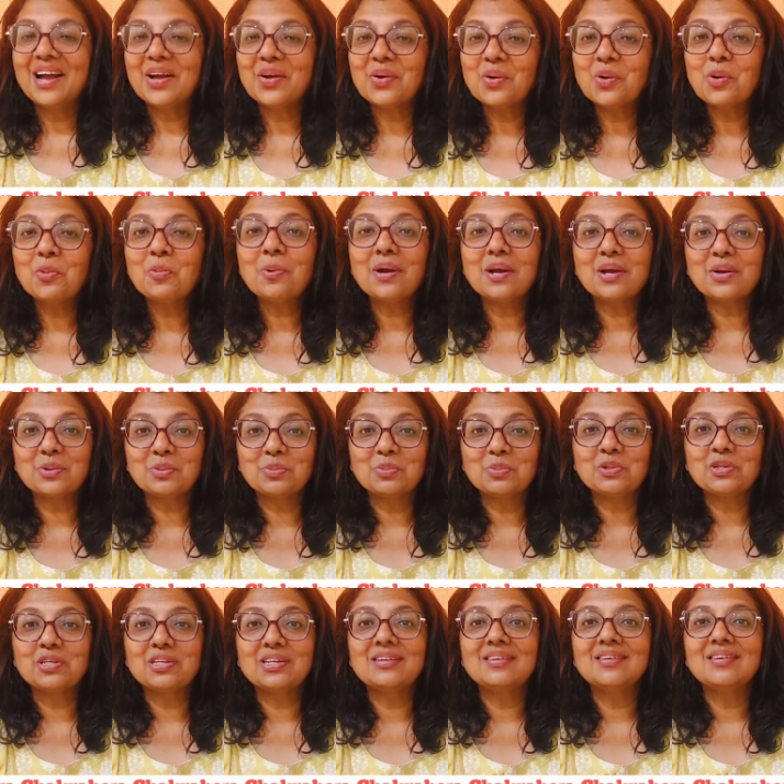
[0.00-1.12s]
I hope I could
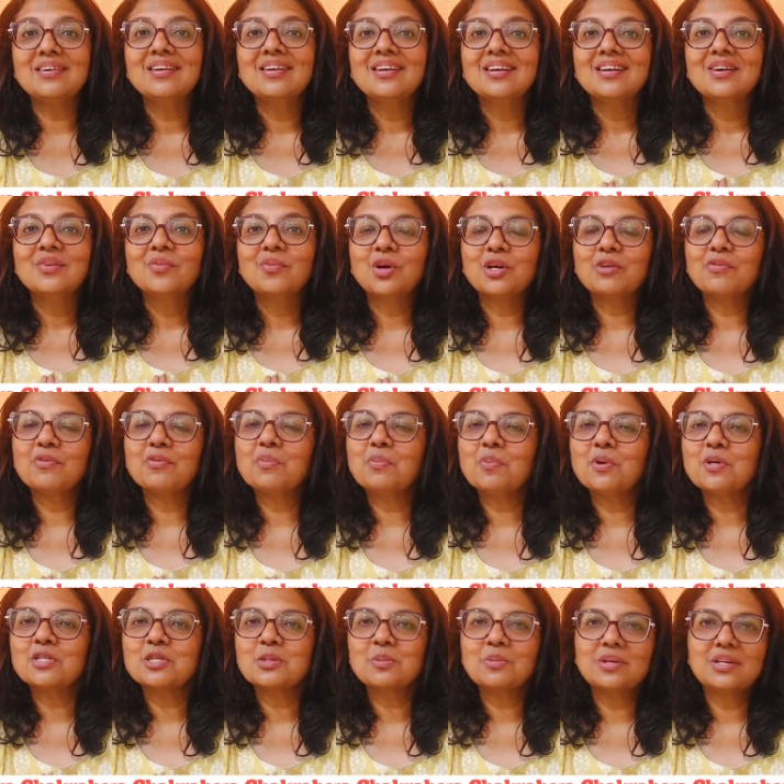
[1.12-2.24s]
put in whatever
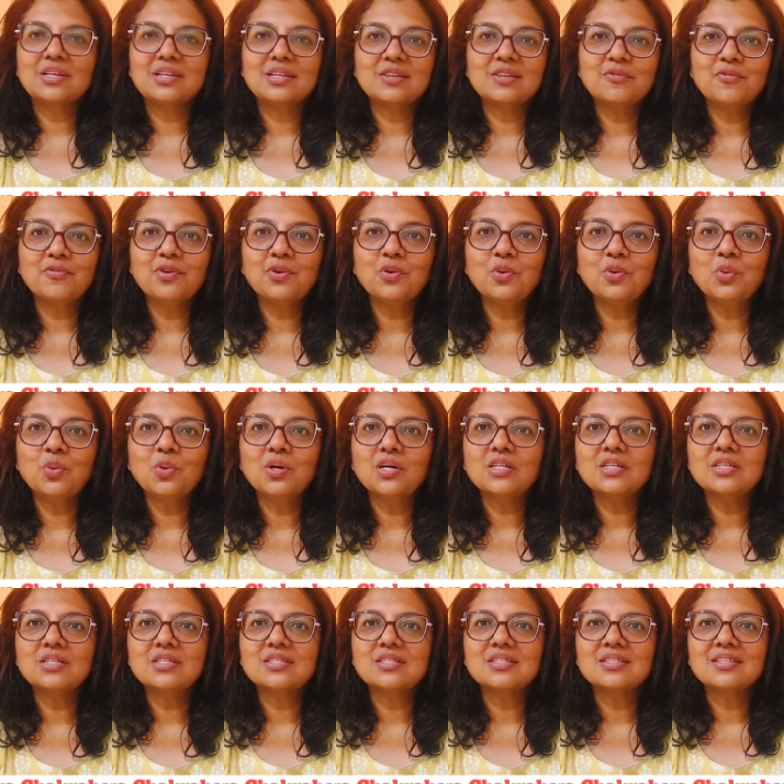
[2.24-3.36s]
possible in the few
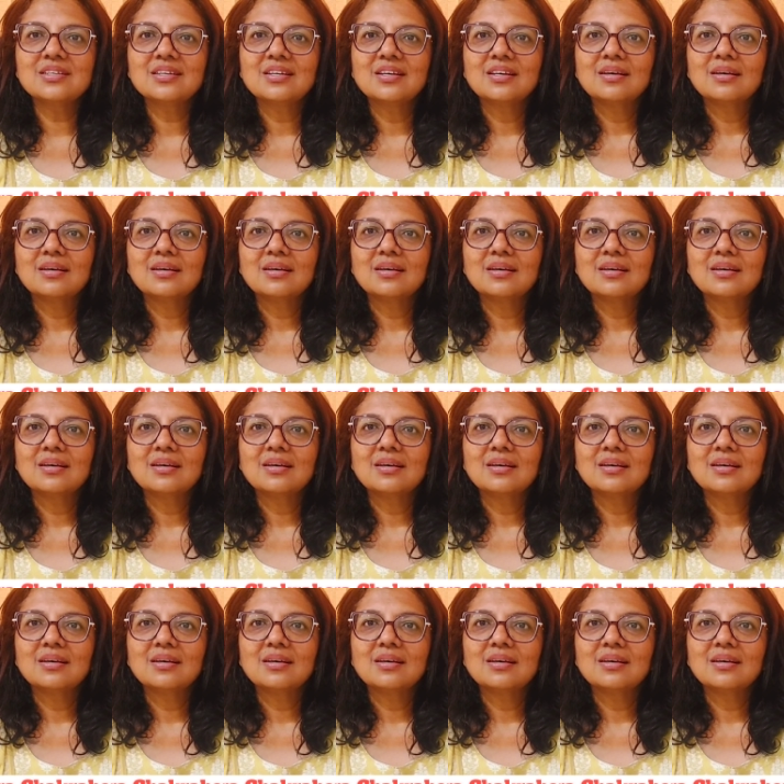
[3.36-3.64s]
words.